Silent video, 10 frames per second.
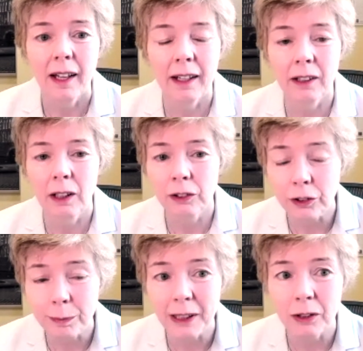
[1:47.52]
And I'll
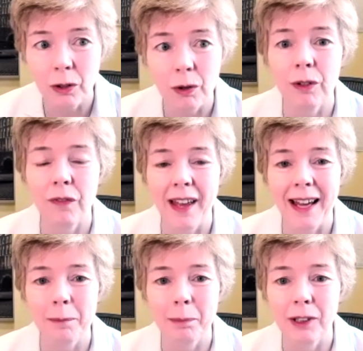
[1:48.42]
just make note of
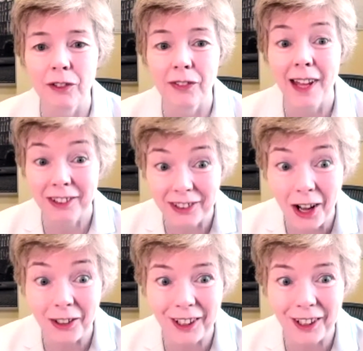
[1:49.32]
that because that's not a